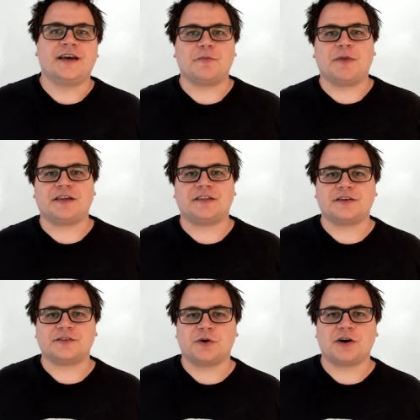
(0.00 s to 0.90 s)
and make
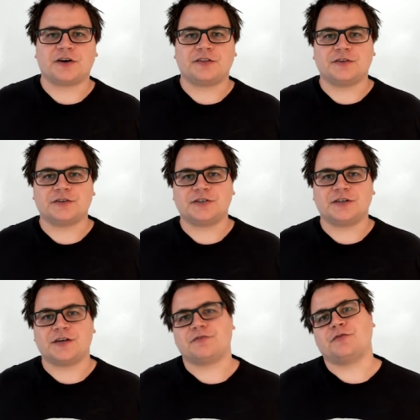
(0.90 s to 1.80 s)
things work that should
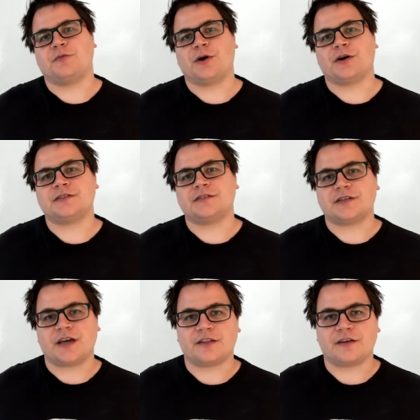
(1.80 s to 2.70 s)
never have worked
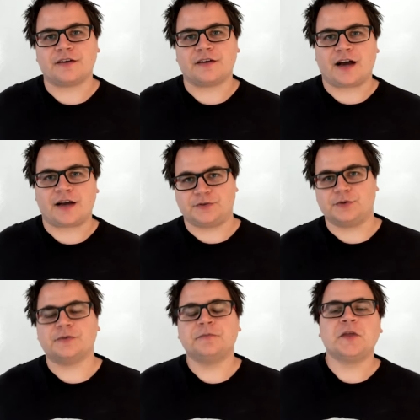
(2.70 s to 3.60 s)
together at all.